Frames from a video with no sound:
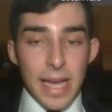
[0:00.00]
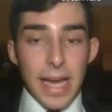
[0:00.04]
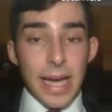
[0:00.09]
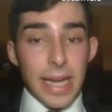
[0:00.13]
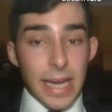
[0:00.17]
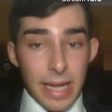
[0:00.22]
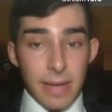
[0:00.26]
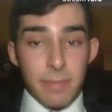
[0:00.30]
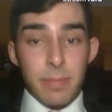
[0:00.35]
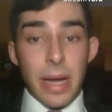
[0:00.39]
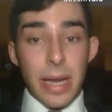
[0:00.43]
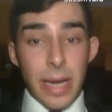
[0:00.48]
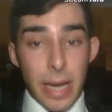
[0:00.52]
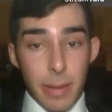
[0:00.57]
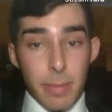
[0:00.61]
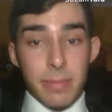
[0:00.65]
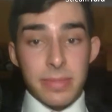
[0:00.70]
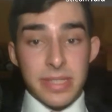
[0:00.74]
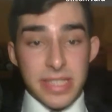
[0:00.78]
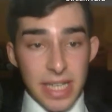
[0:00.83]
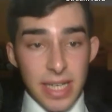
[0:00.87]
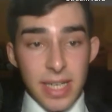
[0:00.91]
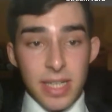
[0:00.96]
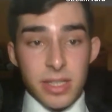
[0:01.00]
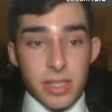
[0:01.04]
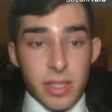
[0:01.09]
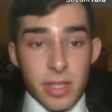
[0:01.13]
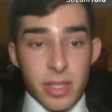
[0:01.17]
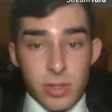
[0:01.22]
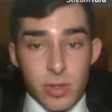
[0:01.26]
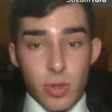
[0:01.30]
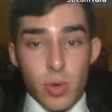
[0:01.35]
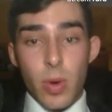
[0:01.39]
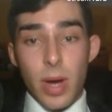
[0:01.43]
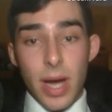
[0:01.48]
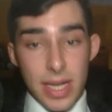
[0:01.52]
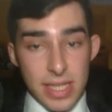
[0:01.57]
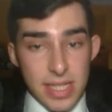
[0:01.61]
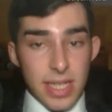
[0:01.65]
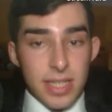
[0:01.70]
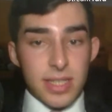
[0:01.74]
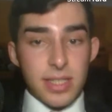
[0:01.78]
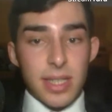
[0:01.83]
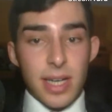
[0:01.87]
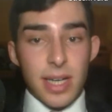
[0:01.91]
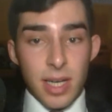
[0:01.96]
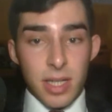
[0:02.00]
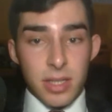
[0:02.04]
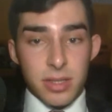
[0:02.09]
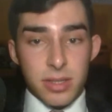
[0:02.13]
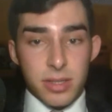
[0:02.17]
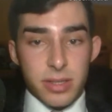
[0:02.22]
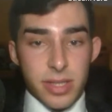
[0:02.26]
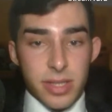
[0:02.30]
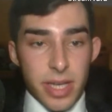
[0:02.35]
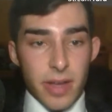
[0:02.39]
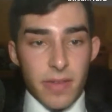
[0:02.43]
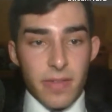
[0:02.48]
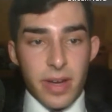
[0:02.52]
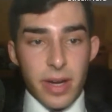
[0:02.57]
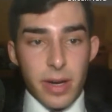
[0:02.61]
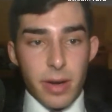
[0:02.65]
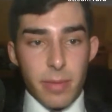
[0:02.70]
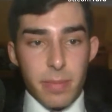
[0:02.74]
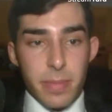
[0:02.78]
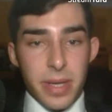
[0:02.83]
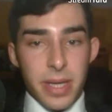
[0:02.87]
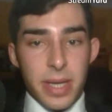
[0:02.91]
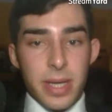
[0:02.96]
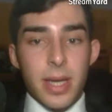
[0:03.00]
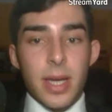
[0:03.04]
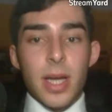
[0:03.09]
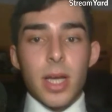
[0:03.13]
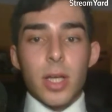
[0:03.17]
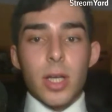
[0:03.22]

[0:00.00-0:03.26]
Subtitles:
And I'm challenging you, as I challenged JF Garepi,